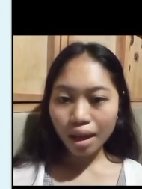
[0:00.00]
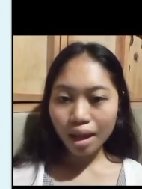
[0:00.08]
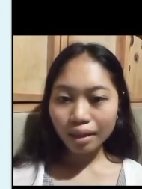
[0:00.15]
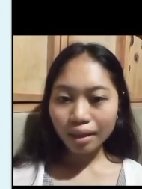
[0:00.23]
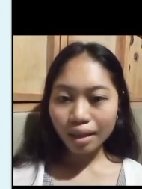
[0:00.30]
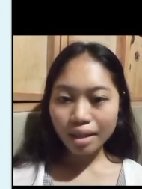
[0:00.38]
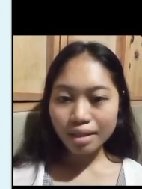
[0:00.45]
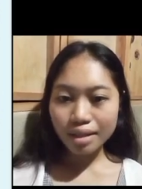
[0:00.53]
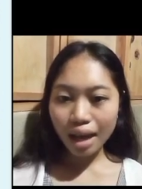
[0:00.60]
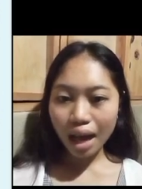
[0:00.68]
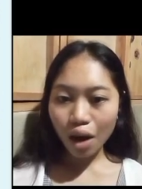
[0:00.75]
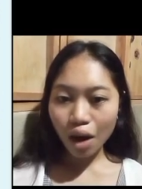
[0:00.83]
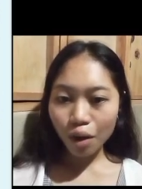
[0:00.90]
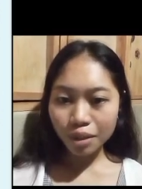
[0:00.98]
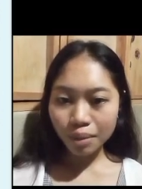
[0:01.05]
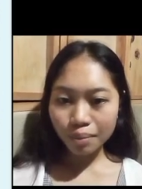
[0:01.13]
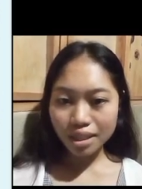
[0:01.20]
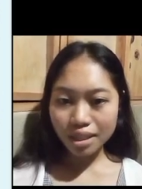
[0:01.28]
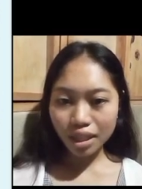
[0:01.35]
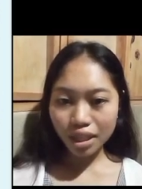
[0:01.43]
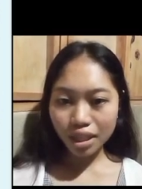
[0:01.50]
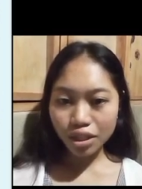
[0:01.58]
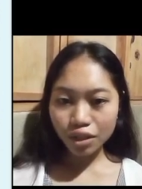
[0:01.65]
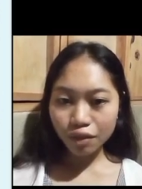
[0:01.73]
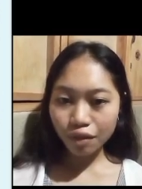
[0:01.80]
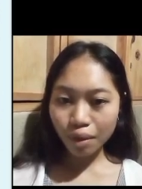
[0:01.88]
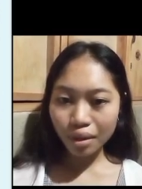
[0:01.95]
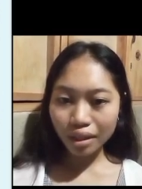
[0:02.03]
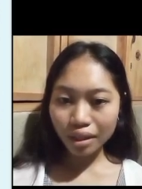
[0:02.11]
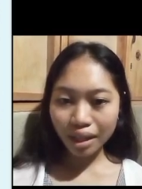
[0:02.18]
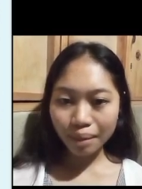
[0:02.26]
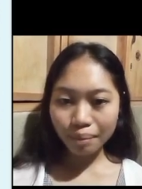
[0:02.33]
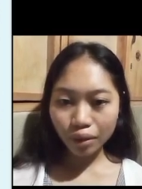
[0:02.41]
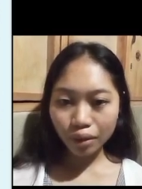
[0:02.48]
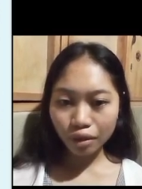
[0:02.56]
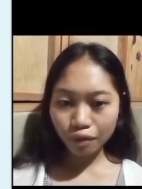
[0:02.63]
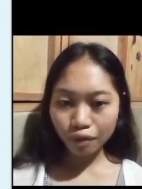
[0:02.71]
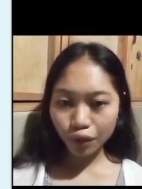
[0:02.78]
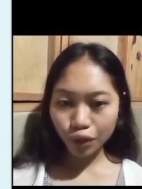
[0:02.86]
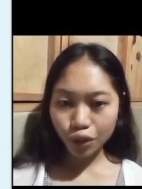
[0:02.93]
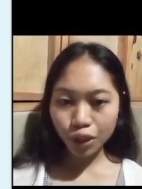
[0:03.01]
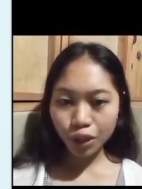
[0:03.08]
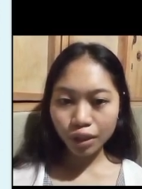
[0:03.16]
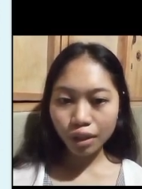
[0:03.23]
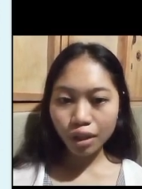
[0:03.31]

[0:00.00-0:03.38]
Next, how optimistic is your family about the future?